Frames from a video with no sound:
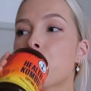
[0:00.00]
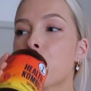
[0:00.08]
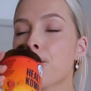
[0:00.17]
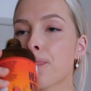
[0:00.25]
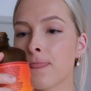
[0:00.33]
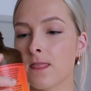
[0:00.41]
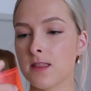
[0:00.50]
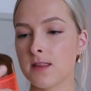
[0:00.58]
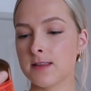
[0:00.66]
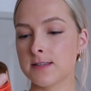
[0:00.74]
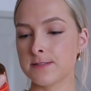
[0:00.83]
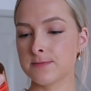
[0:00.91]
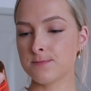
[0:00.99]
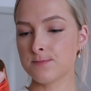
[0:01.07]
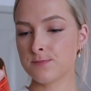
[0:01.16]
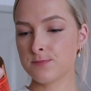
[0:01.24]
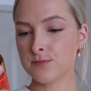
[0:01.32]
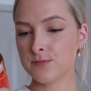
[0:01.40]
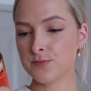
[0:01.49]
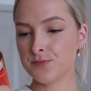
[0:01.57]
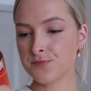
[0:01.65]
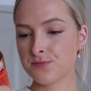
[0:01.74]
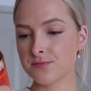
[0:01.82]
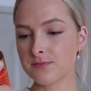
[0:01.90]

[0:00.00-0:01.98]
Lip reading: [no speech]